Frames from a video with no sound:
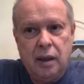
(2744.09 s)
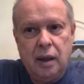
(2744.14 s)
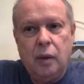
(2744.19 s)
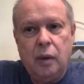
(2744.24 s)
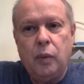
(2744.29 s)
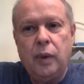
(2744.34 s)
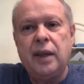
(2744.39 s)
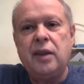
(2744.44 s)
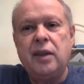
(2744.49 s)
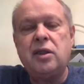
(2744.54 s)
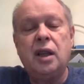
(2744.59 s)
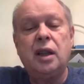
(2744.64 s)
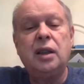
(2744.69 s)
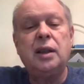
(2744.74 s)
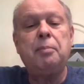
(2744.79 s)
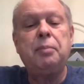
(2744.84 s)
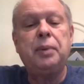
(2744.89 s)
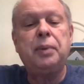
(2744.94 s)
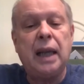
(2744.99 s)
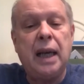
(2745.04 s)
when they start
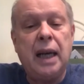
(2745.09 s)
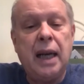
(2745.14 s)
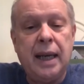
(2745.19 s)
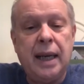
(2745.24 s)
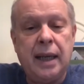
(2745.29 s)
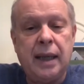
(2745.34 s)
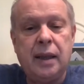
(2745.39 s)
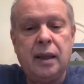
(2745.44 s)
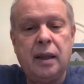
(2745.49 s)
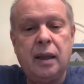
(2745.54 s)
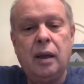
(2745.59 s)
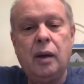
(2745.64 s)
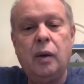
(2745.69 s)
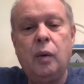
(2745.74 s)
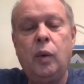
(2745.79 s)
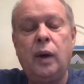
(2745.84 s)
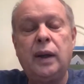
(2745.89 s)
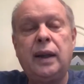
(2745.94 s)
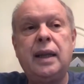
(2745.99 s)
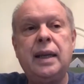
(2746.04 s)
applying
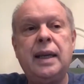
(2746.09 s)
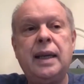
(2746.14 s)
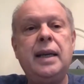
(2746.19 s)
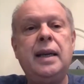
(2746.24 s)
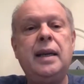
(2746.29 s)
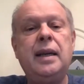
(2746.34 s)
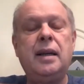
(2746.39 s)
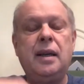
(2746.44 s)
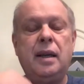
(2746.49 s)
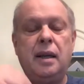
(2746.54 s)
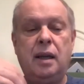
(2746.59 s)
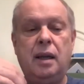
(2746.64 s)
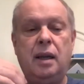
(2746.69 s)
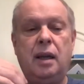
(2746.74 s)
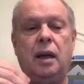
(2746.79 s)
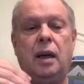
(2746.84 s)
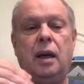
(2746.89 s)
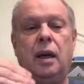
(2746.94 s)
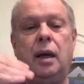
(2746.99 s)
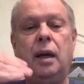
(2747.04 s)
what they,
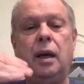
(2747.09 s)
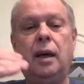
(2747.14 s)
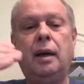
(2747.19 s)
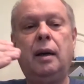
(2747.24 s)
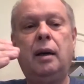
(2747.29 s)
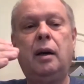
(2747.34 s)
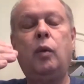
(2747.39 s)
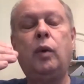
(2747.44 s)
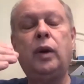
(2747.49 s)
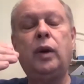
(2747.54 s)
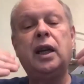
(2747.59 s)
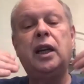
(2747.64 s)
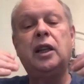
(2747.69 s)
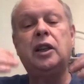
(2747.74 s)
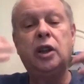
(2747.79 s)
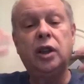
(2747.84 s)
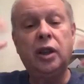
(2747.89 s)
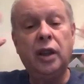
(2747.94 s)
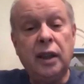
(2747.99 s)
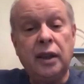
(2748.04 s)
uh, what they
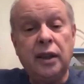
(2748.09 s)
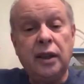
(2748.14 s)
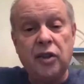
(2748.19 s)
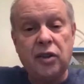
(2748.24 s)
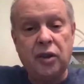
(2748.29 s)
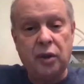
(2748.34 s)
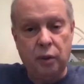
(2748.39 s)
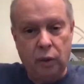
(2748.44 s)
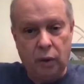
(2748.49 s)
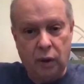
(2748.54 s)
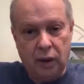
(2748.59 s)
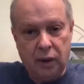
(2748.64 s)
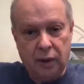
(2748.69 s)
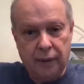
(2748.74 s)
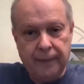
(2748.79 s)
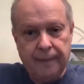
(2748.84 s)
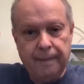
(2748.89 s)
learned in school,